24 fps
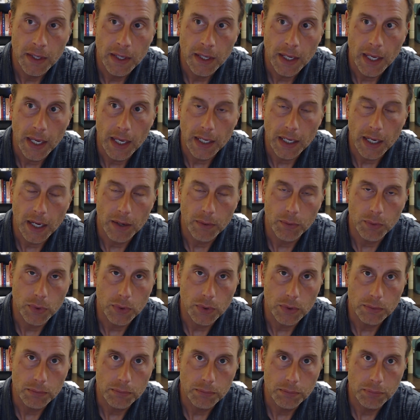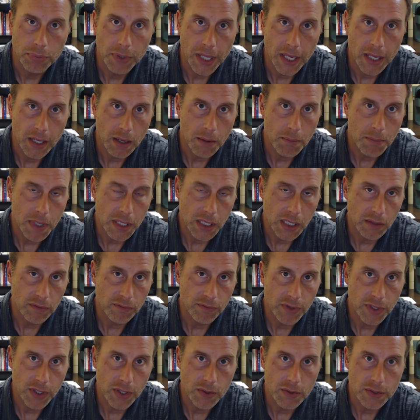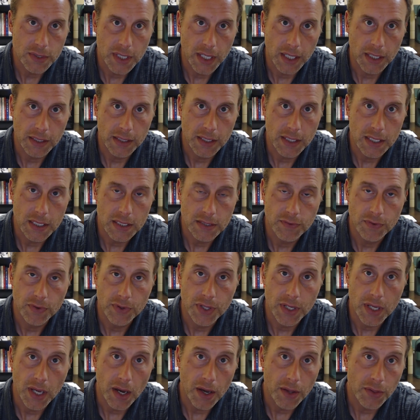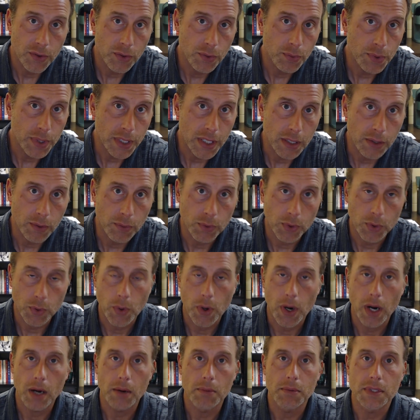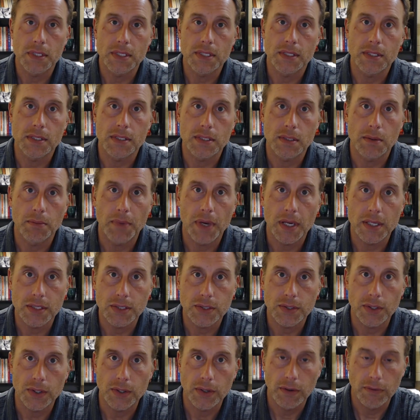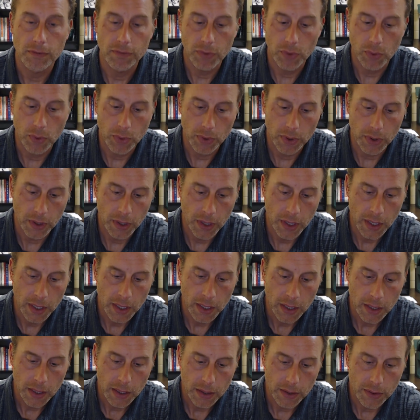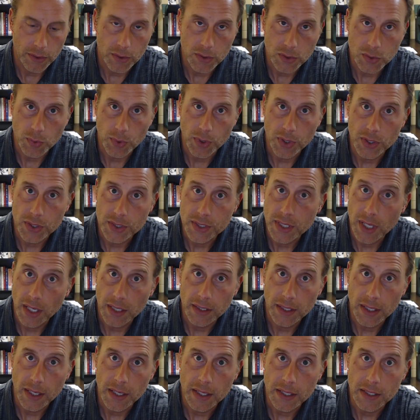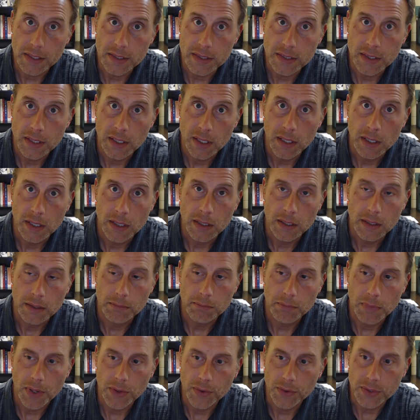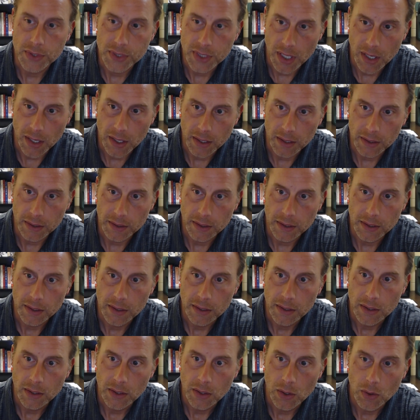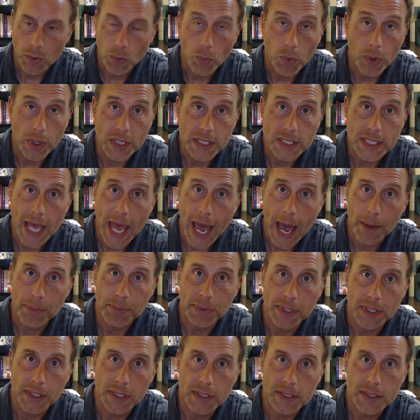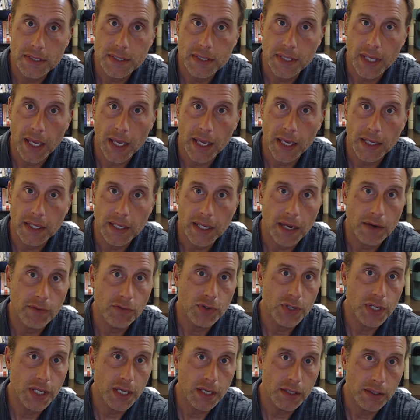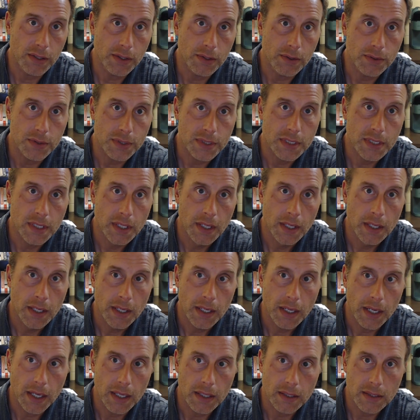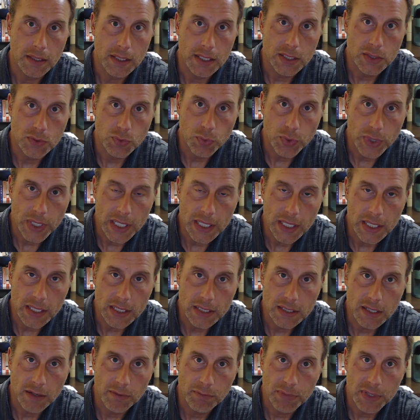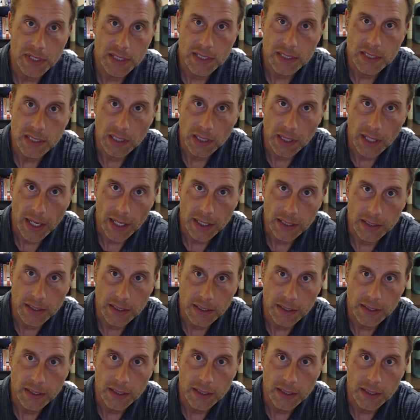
And I will plan on making videos like these for the other reading requirements this semester for those winter Sundays, mother tongue, what is happiness, and everyday use. And these readings have been selected